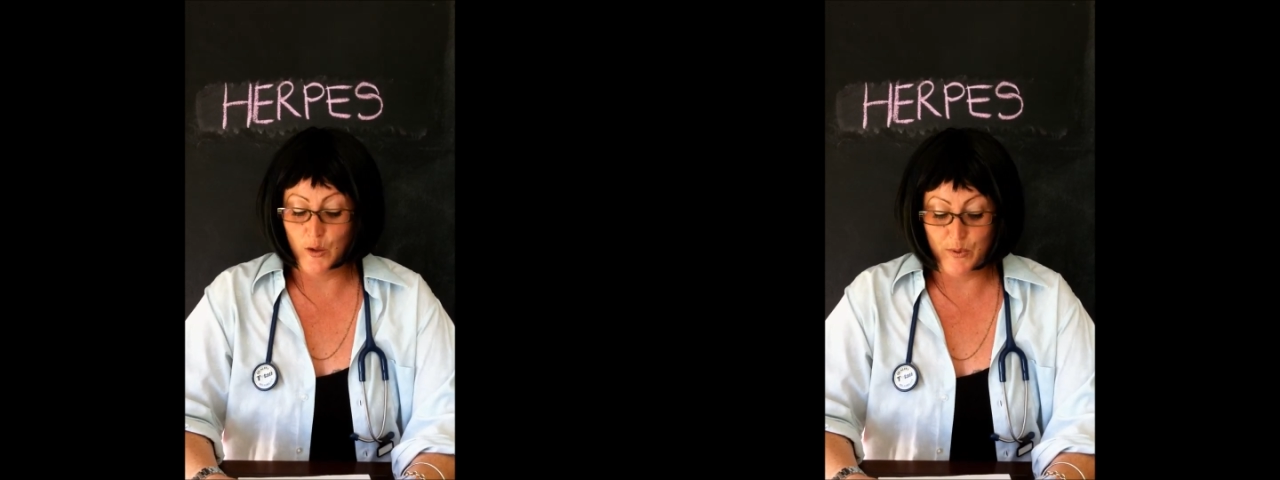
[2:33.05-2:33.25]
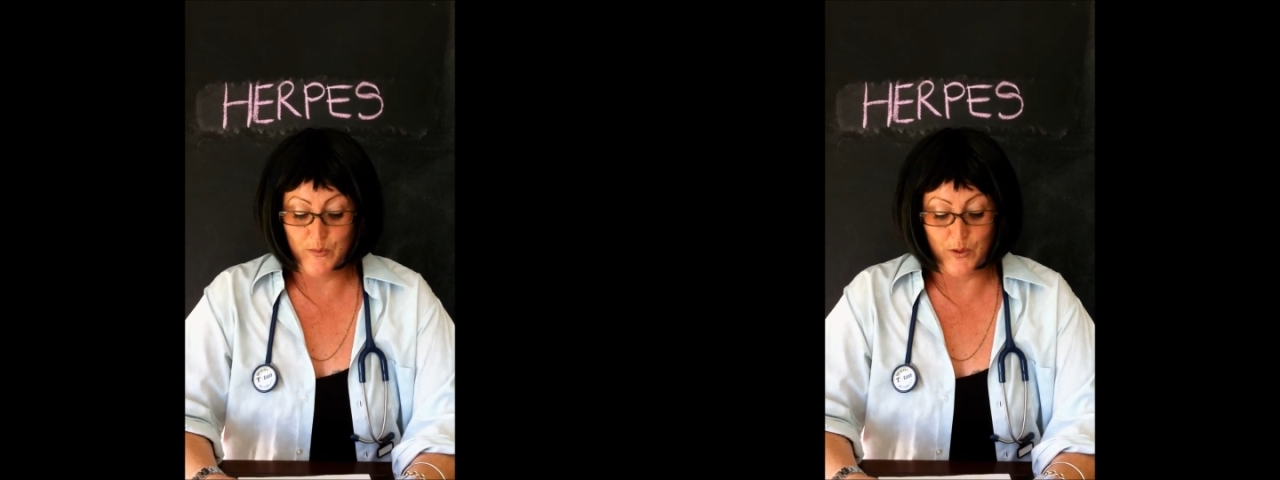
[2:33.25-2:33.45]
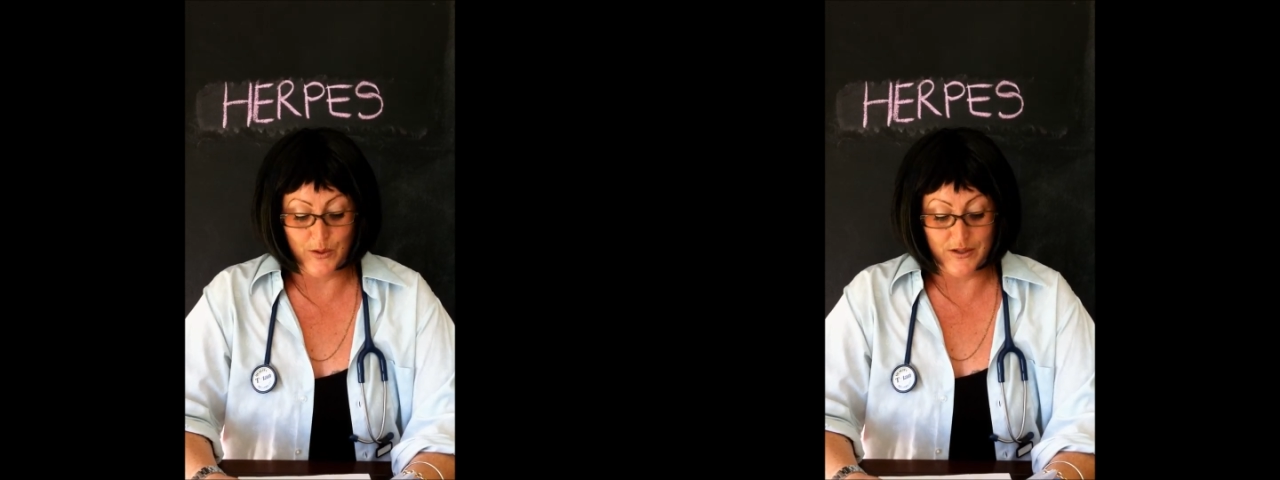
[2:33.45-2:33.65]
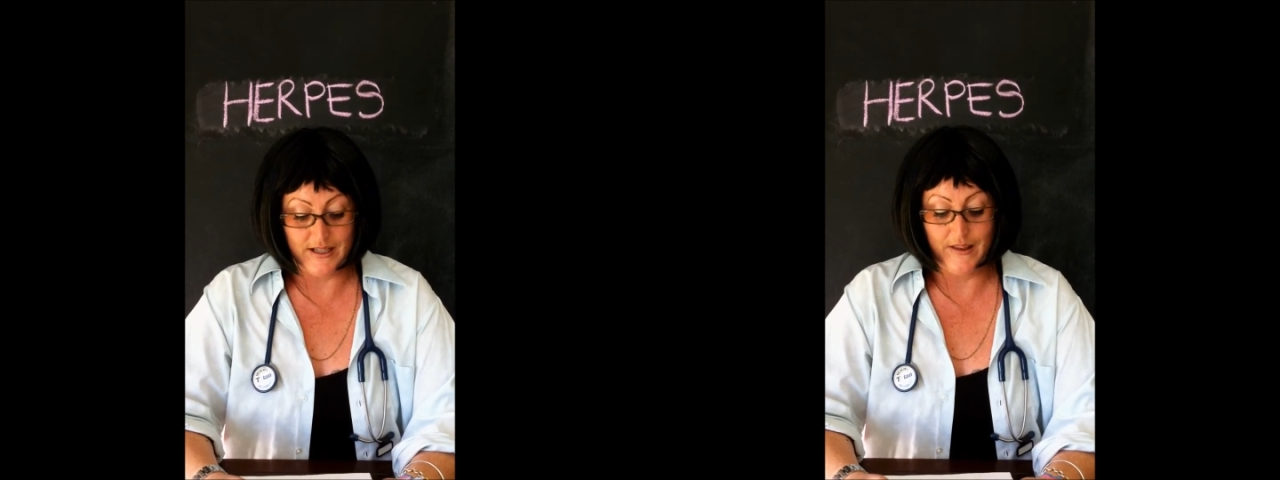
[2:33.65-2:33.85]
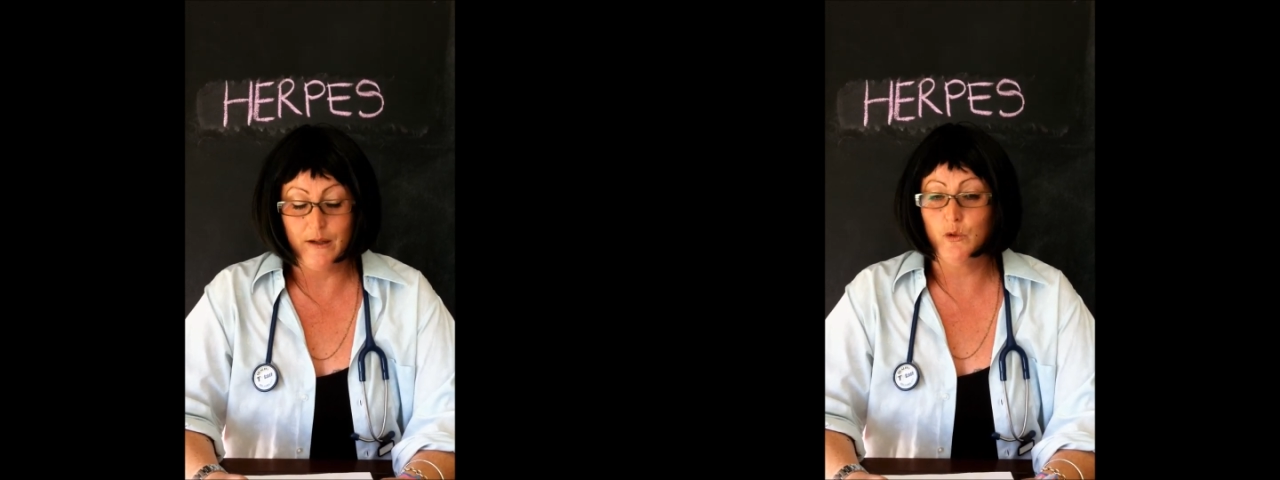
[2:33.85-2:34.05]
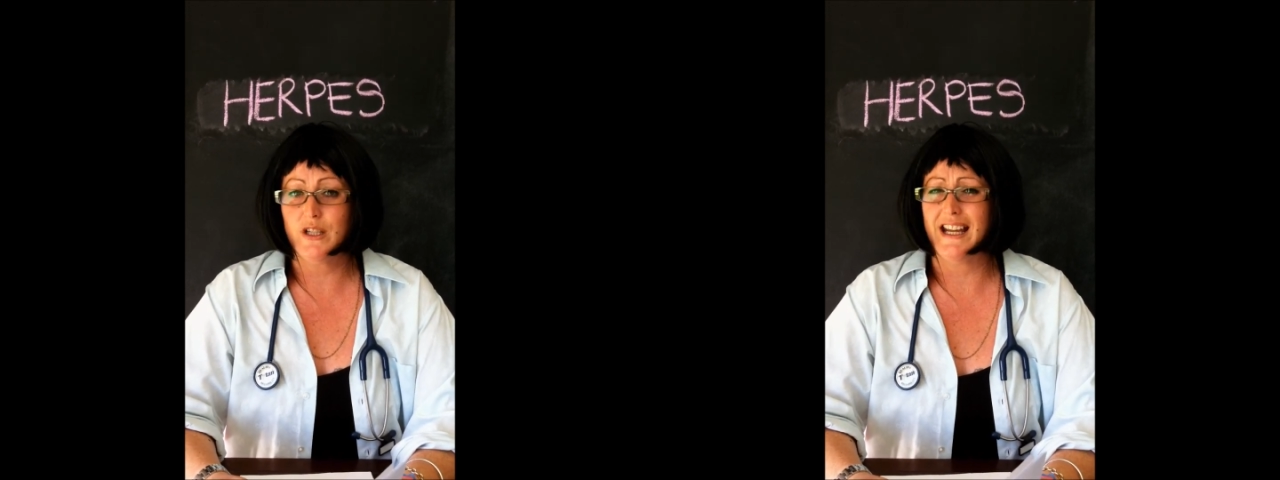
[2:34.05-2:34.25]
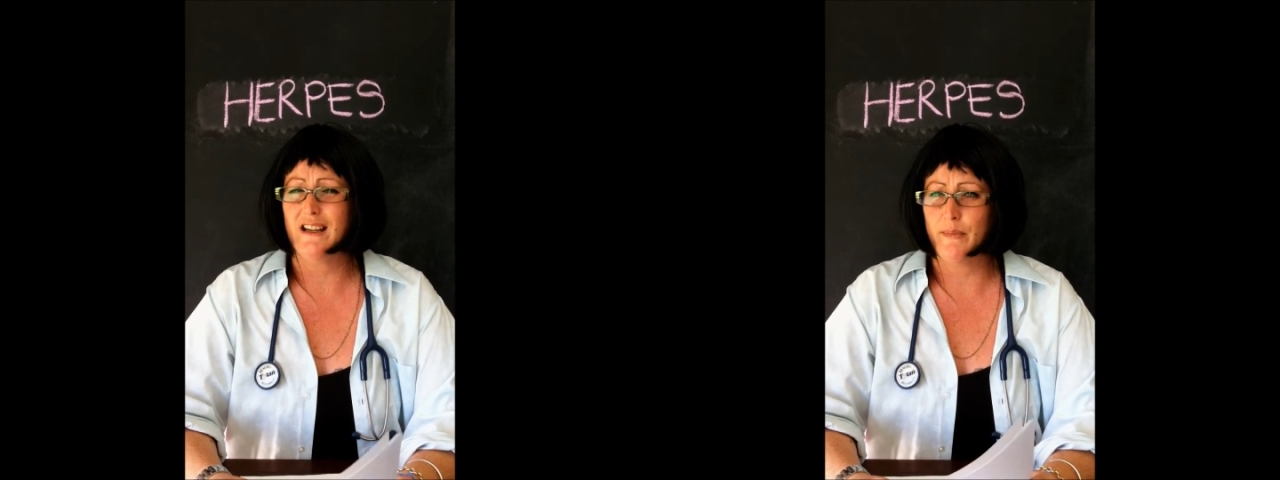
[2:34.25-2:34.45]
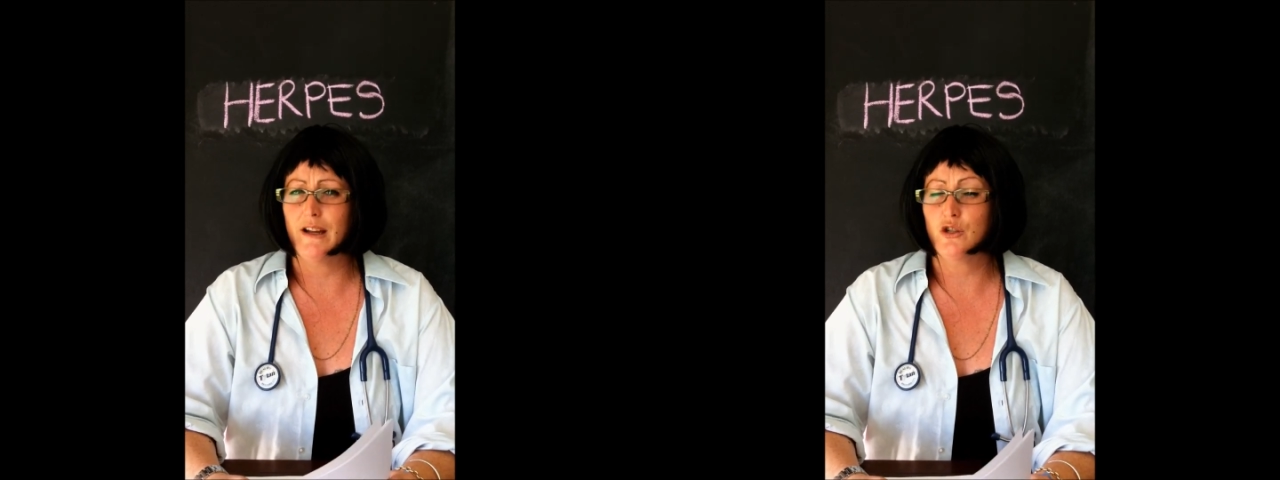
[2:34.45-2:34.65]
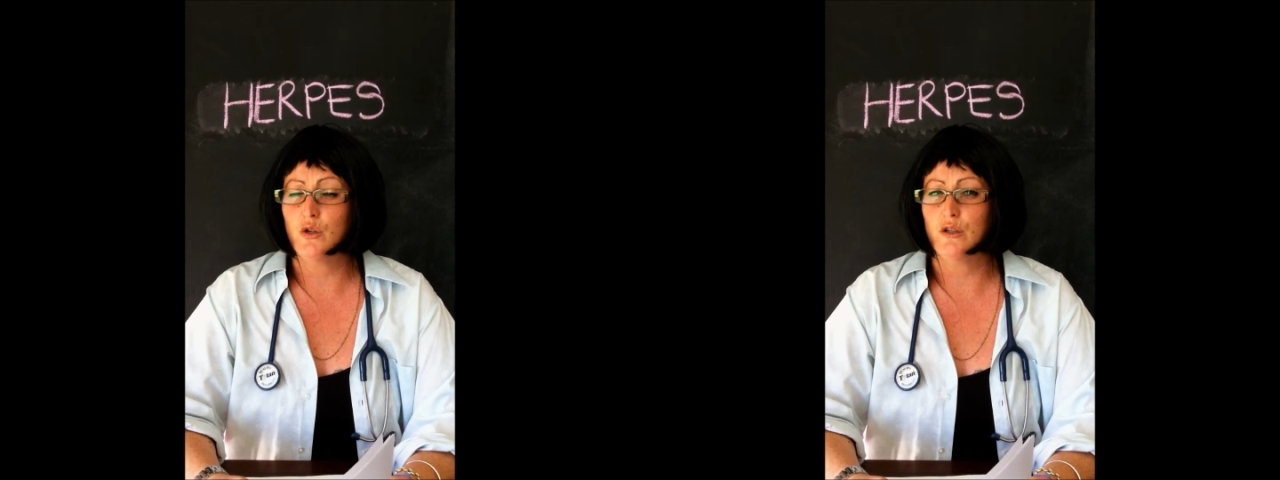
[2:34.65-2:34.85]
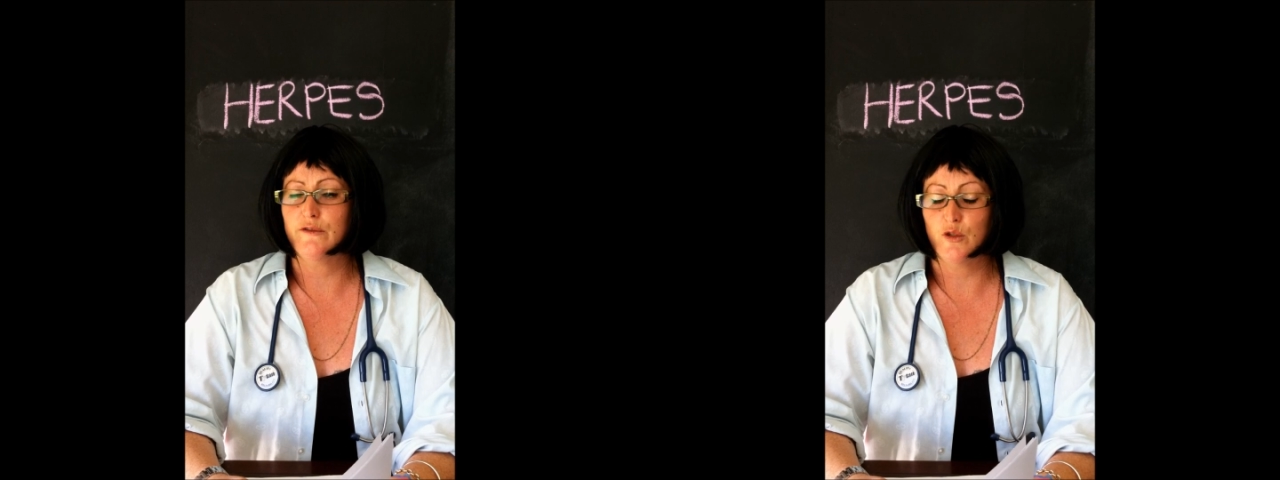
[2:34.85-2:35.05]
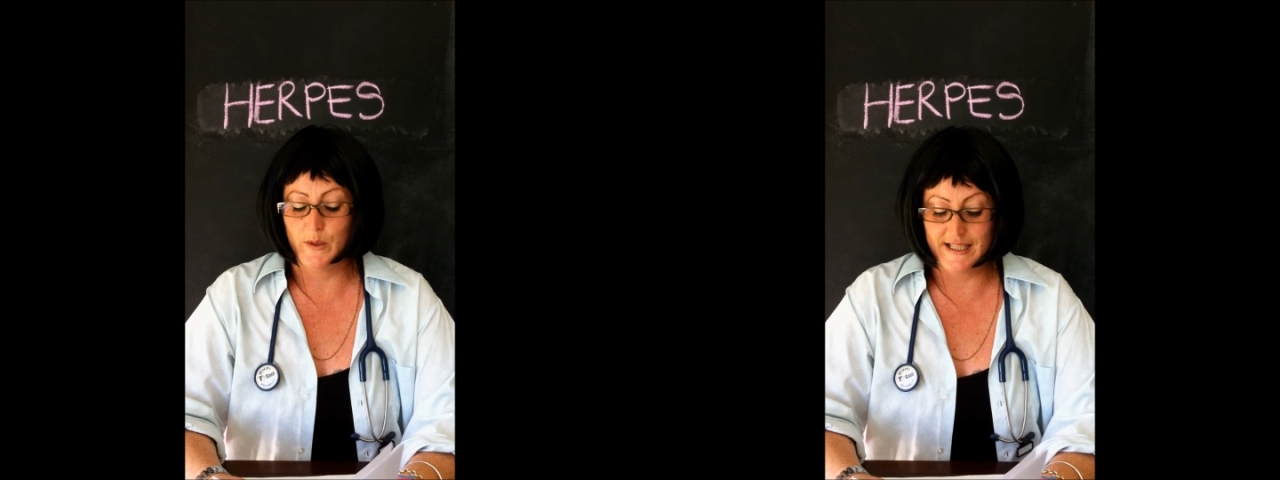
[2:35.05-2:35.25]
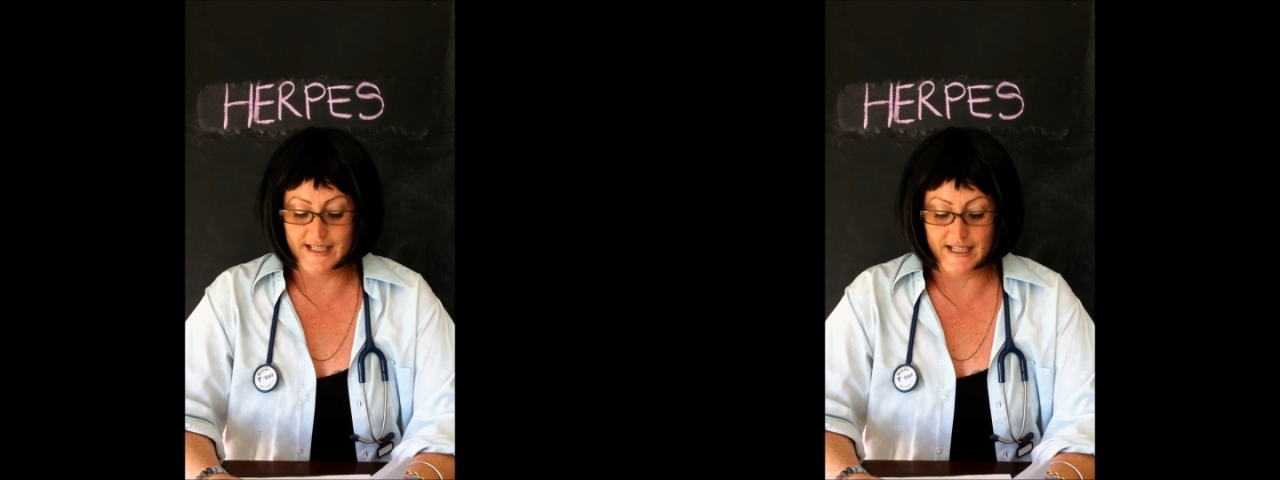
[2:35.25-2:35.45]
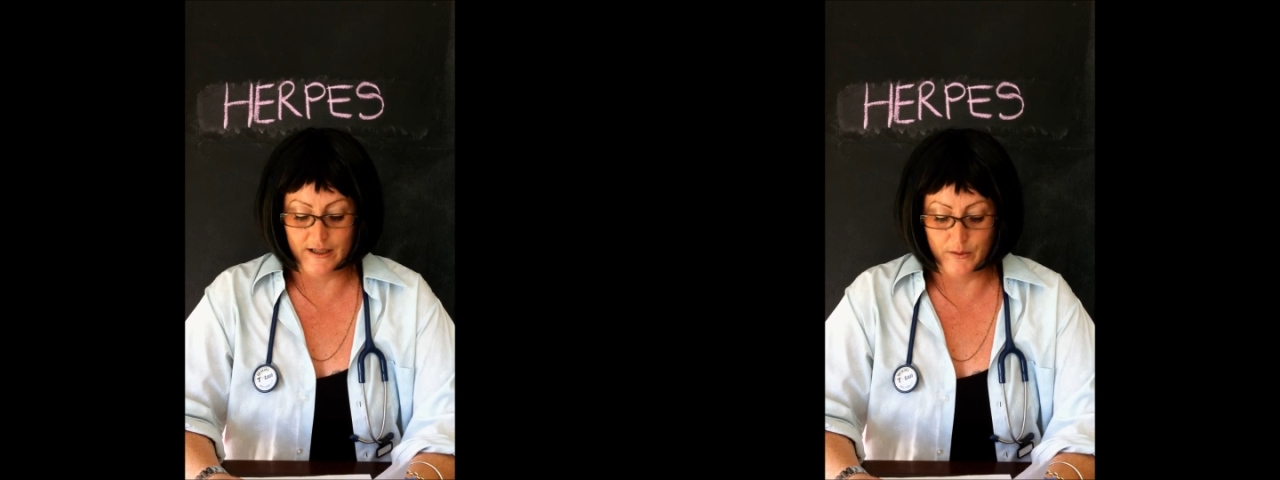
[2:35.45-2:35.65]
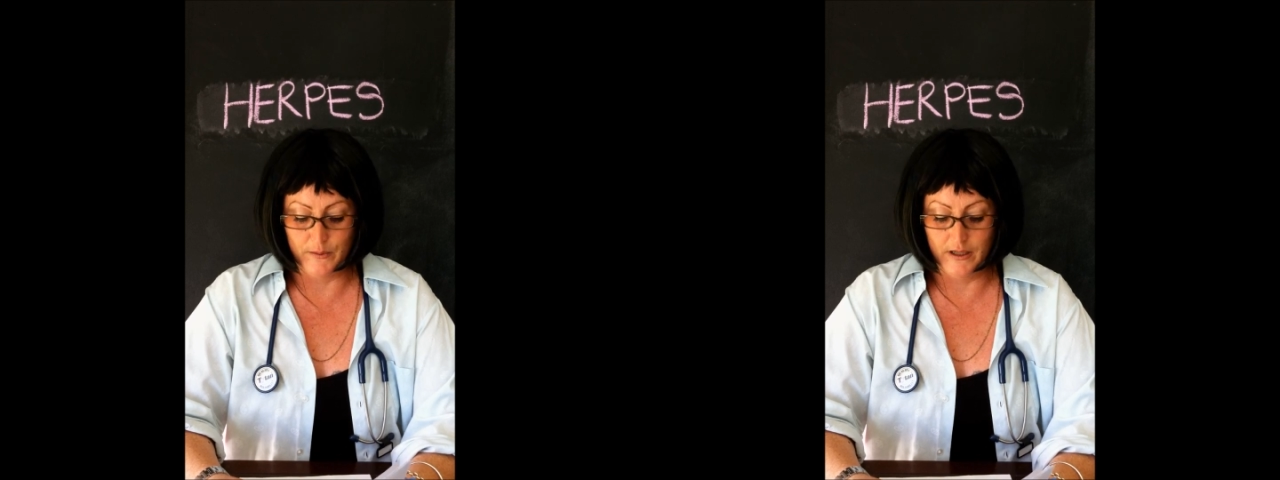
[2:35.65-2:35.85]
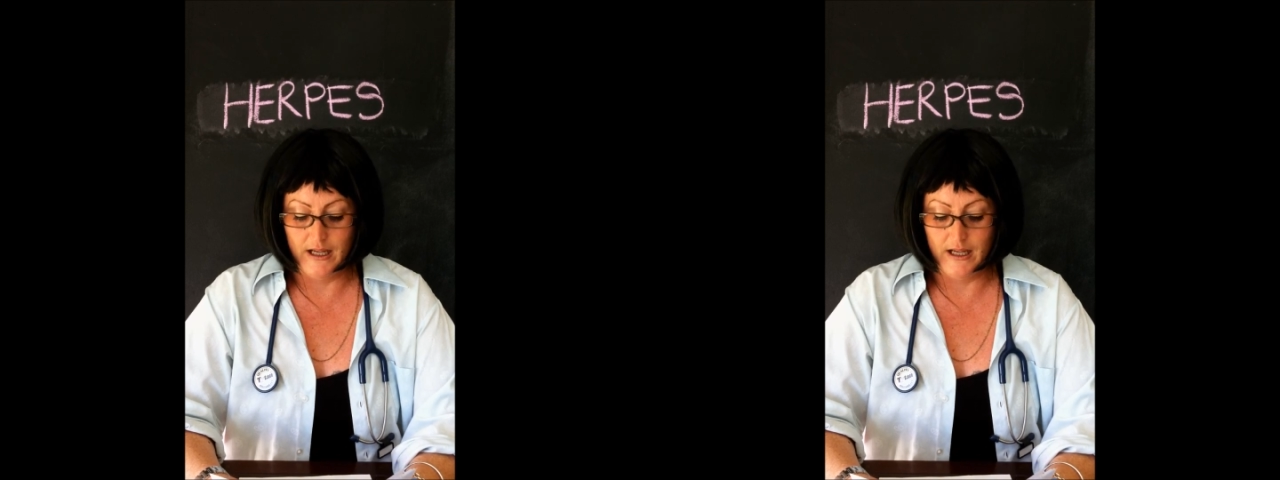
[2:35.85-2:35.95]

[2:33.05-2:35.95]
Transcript: open wounds that will take about two to four weeks to heal.